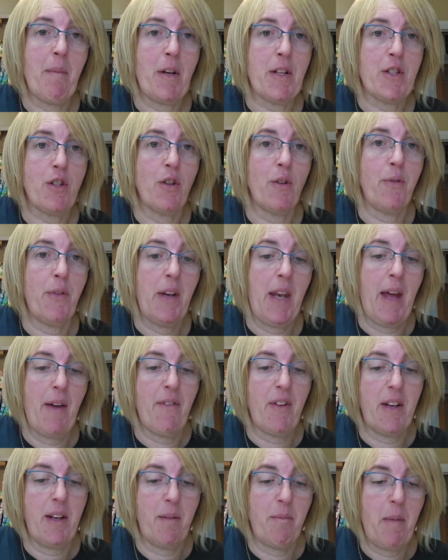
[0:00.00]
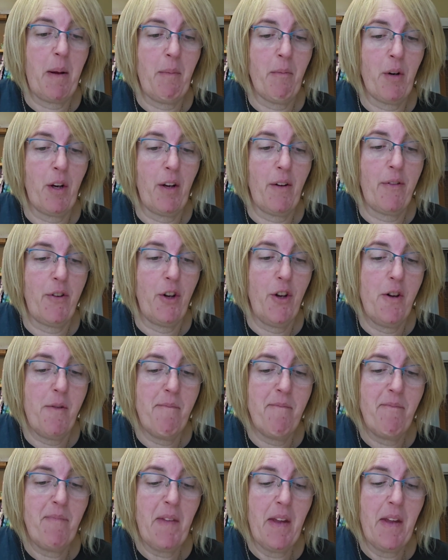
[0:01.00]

myself and have it in memory of her.